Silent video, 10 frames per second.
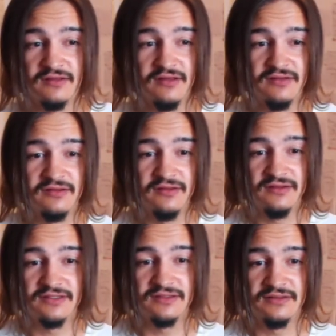
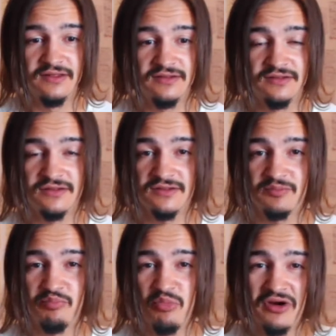It's just
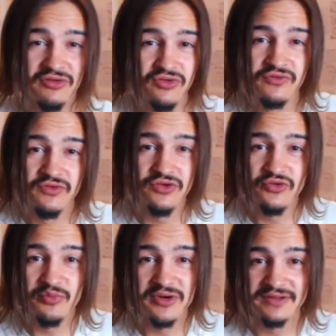part of you,
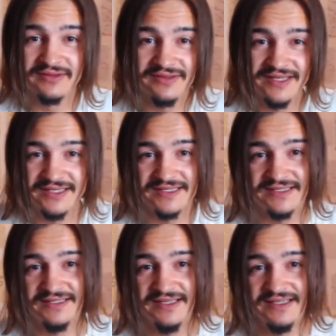but
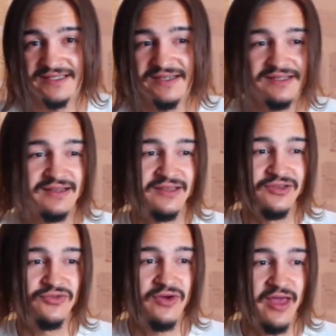it's not like
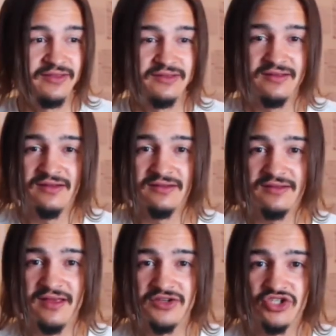you had an
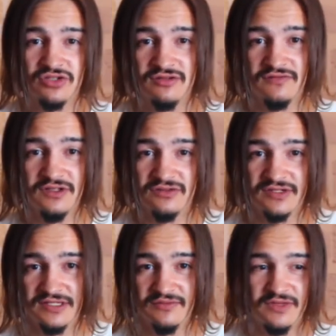attention of it or
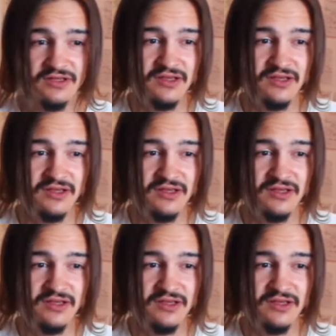something.